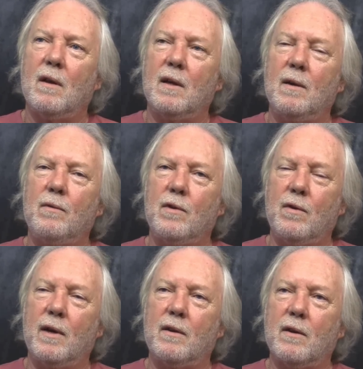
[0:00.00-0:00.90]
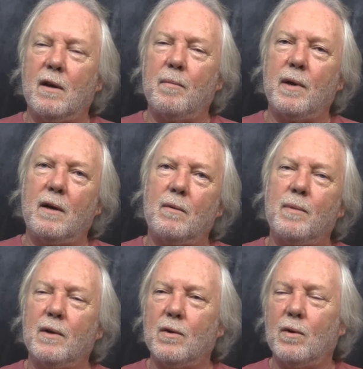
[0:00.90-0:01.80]
He was a great sign painter,
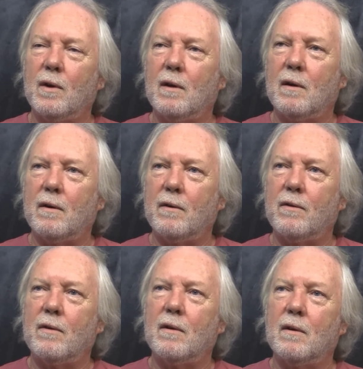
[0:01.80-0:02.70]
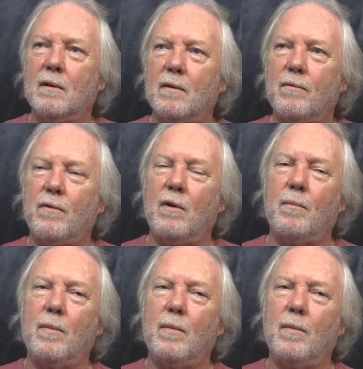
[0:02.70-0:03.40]
pictorial artist from.